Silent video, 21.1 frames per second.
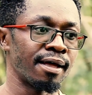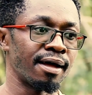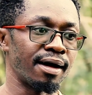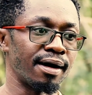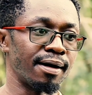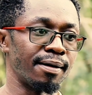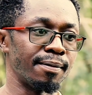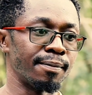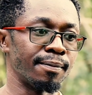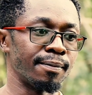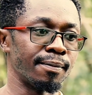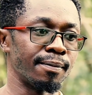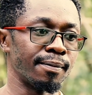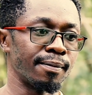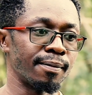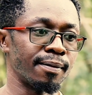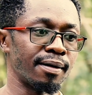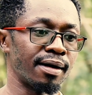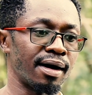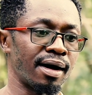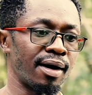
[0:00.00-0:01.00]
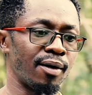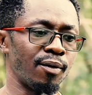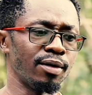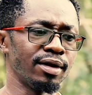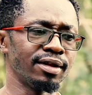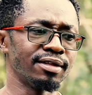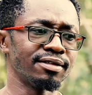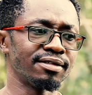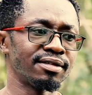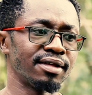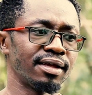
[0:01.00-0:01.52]
I
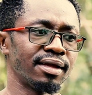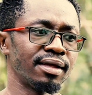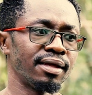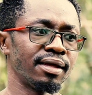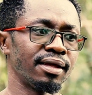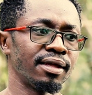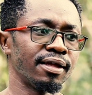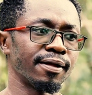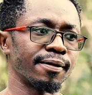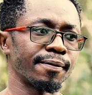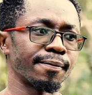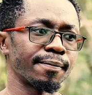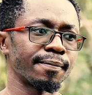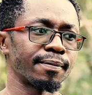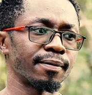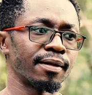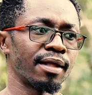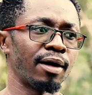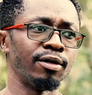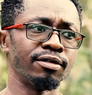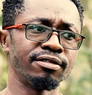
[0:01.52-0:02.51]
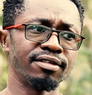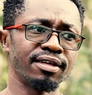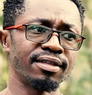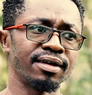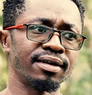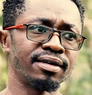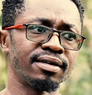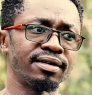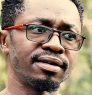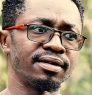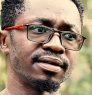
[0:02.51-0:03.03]
will say
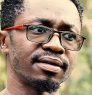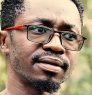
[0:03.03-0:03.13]
that